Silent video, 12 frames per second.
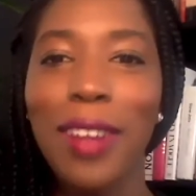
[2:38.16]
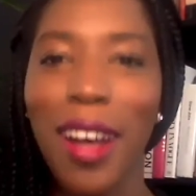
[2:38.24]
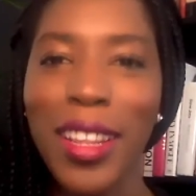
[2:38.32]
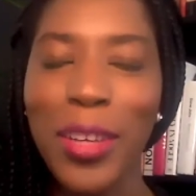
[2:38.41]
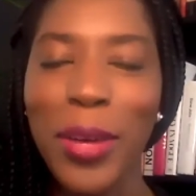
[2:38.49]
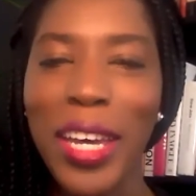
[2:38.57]

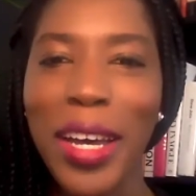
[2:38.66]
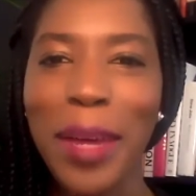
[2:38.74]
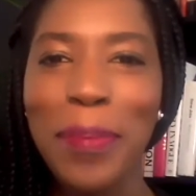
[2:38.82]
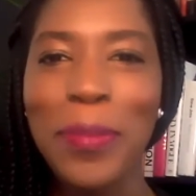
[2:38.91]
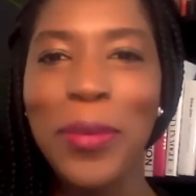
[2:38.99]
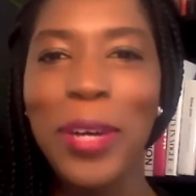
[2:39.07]
the Way
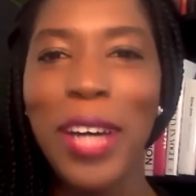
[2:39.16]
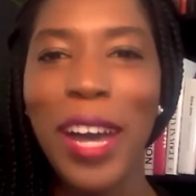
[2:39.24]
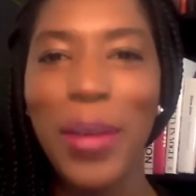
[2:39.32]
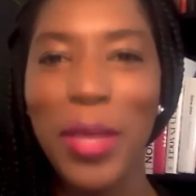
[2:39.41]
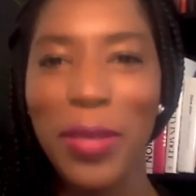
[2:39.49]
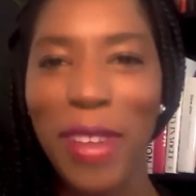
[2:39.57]
Up
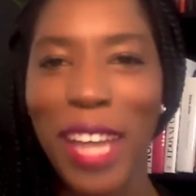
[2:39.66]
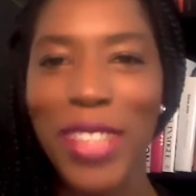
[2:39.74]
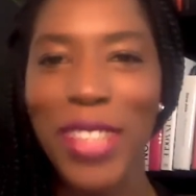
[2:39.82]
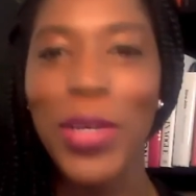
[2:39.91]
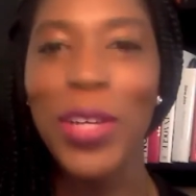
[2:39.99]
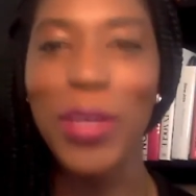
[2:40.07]
with Fat
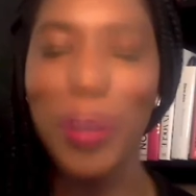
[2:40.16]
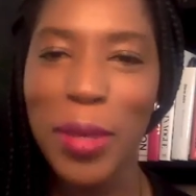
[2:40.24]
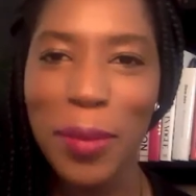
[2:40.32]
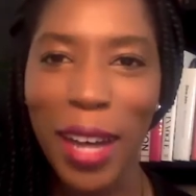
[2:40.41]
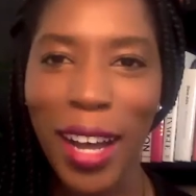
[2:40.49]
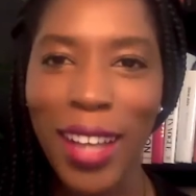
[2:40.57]
Joe and Remy
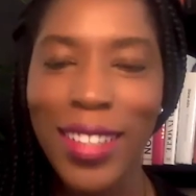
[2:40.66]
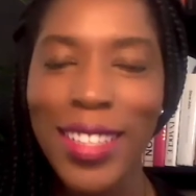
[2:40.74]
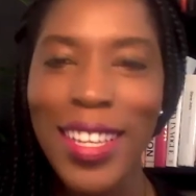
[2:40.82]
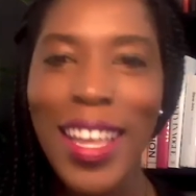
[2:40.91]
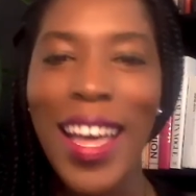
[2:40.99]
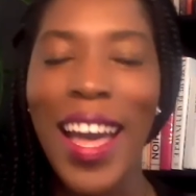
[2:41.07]
Ma.
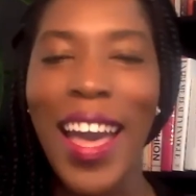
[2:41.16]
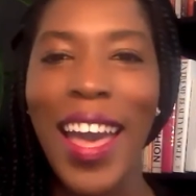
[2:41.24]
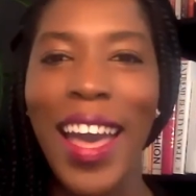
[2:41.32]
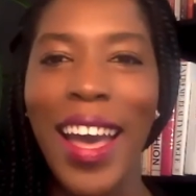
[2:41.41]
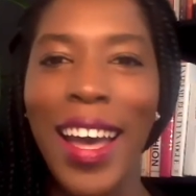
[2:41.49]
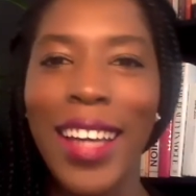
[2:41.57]

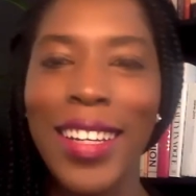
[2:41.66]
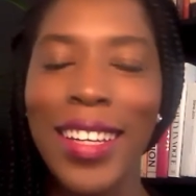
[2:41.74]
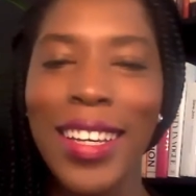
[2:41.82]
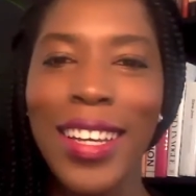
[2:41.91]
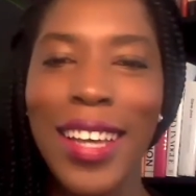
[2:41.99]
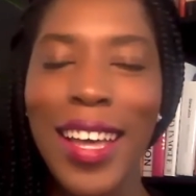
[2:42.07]

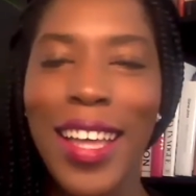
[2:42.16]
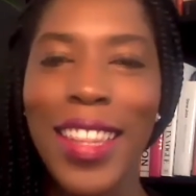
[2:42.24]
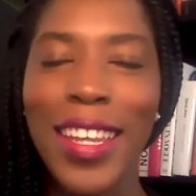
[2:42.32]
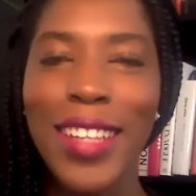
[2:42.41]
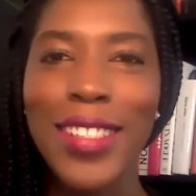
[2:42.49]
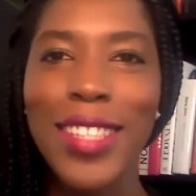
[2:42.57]
And
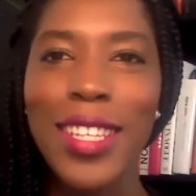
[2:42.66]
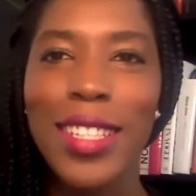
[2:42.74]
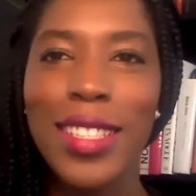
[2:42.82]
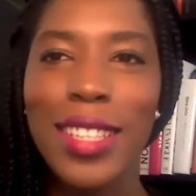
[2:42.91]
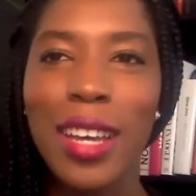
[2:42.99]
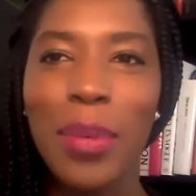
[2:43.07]
there's
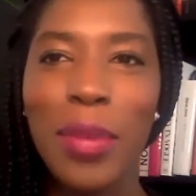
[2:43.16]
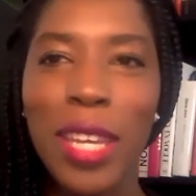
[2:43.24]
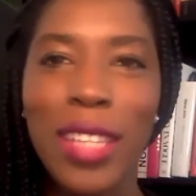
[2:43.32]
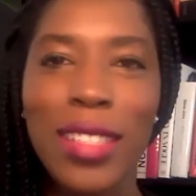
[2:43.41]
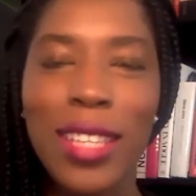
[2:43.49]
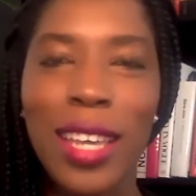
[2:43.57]
this
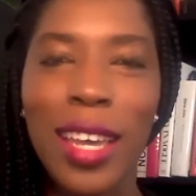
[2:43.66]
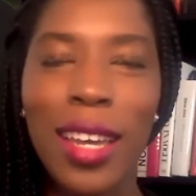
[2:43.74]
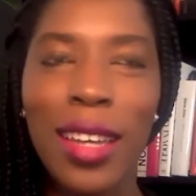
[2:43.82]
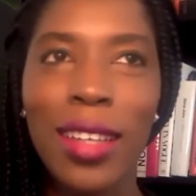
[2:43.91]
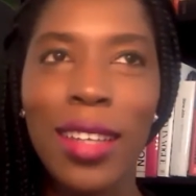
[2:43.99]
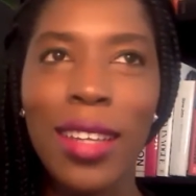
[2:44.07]

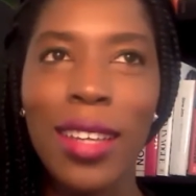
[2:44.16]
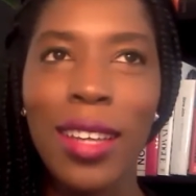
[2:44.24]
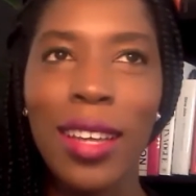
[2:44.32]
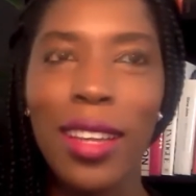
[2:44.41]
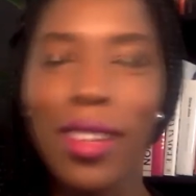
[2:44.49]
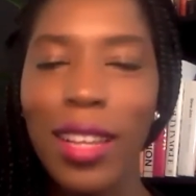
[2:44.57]
amazing
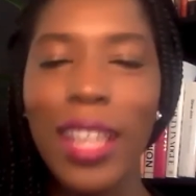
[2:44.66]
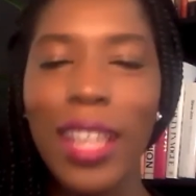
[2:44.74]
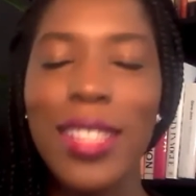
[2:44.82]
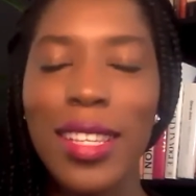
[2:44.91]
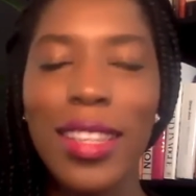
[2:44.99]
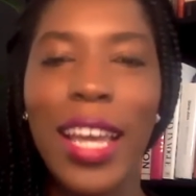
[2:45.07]

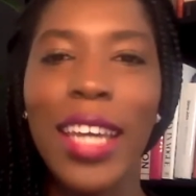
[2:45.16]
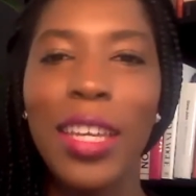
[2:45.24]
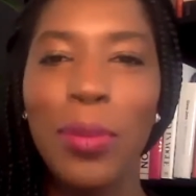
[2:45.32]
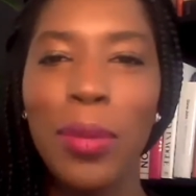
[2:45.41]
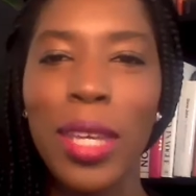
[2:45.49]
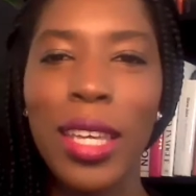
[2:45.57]
lesson that
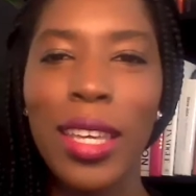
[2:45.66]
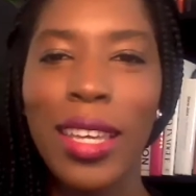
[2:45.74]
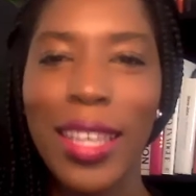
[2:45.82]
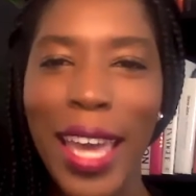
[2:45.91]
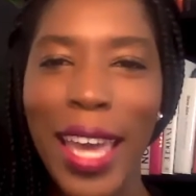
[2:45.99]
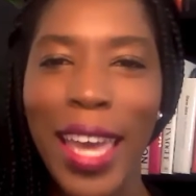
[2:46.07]
can be
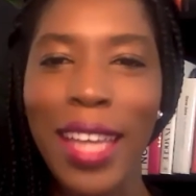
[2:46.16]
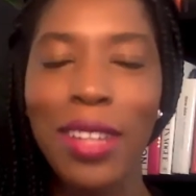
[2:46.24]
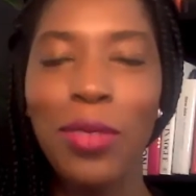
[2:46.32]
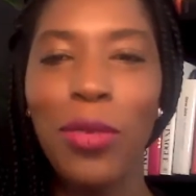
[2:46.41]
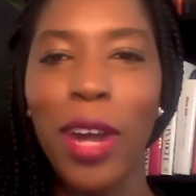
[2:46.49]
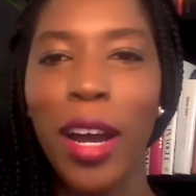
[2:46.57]

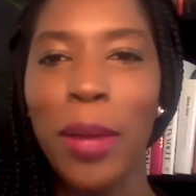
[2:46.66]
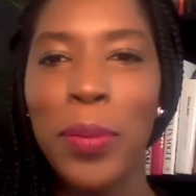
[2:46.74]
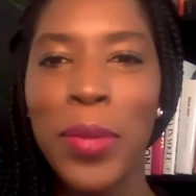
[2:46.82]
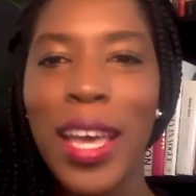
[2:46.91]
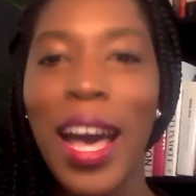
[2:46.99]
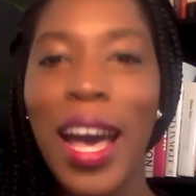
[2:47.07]
gained
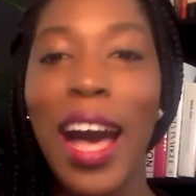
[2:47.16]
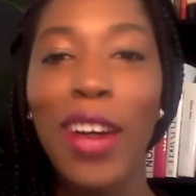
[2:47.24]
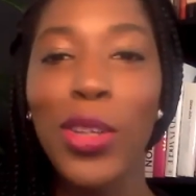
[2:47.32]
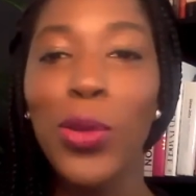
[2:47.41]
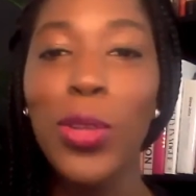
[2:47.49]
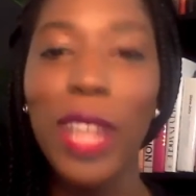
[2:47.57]
from how
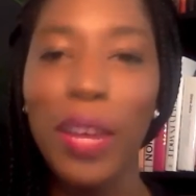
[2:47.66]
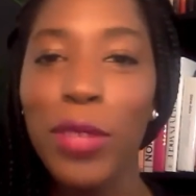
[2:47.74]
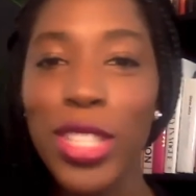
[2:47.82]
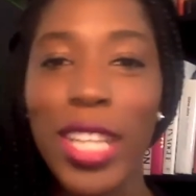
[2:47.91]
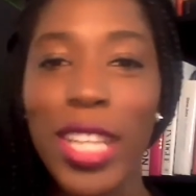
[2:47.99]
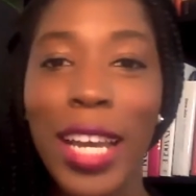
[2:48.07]
you
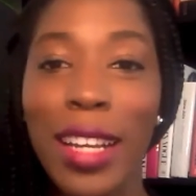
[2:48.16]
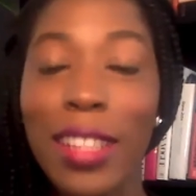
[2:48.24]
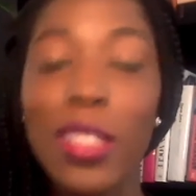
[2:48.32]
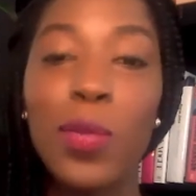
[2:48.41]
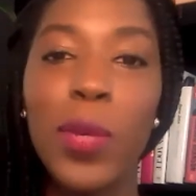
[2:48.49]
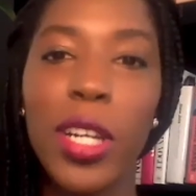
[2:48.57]
leverage that
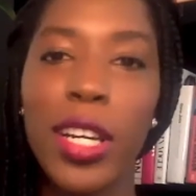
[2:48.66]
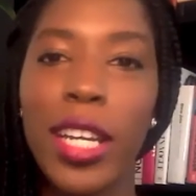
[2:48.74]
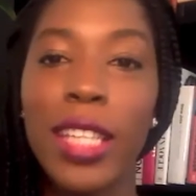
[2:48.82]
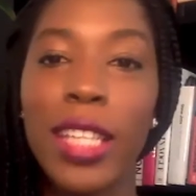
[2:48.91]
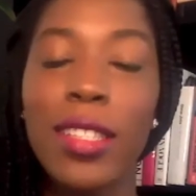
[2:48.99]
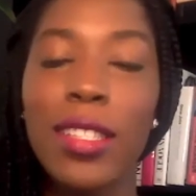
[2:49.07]

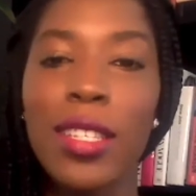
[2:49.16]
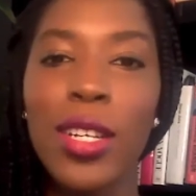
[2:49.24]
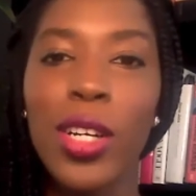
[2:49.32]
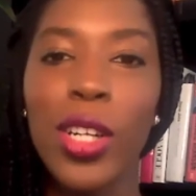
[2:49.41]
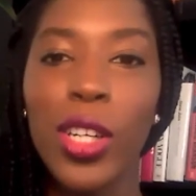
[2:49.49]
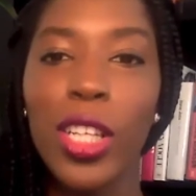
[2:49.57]
experience
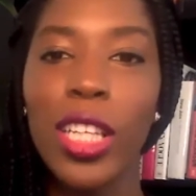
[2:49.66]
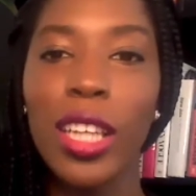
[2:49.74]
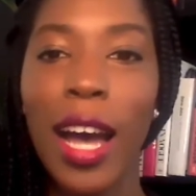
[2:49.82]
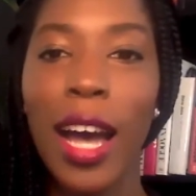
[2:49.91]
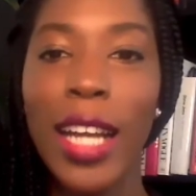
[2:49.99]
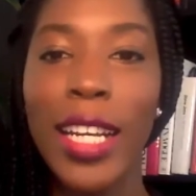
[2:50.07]
early
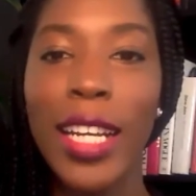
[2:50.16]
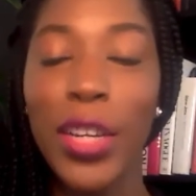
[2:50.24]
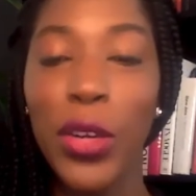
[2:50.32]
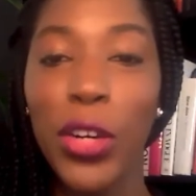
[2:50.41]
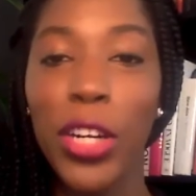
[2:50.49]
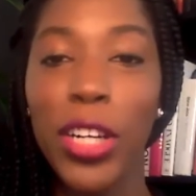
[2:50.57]
on in
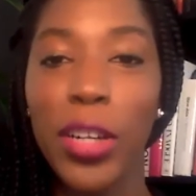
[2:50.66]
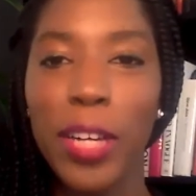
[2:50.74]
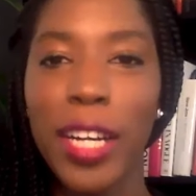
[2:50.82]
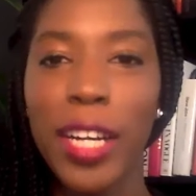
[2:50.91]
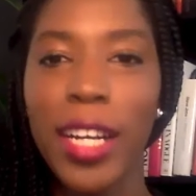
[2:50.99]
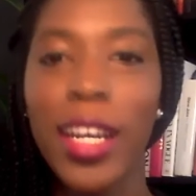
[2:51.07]
your
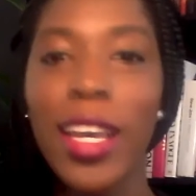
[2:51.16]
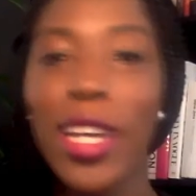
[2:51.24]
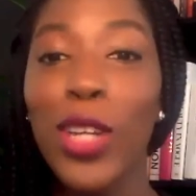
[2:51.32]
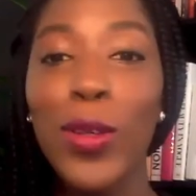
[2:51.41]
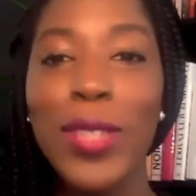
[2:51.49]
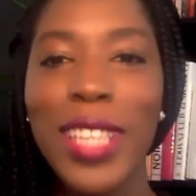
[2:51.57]
career.
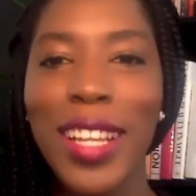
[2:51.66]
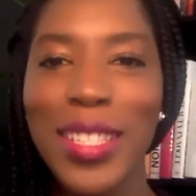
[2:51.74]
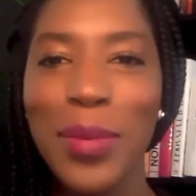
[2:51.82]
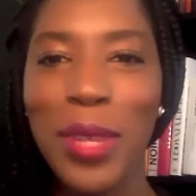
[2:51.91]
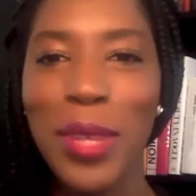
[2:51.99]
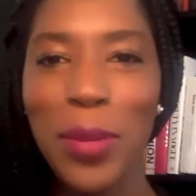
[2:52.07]
Can you tell
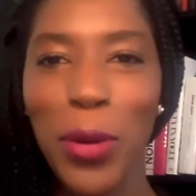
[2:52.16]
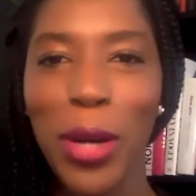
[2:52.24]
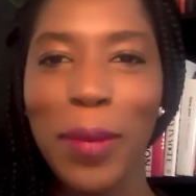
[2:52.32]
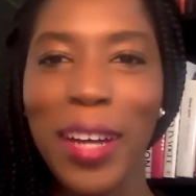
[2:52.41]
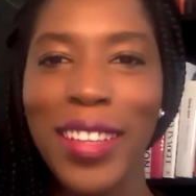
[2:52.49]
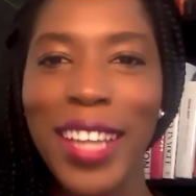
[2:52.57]
us a bit more
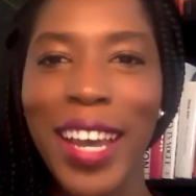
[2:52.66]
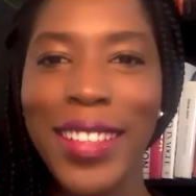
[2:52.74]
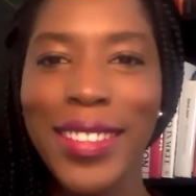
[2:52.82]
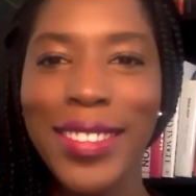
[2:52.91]
about that?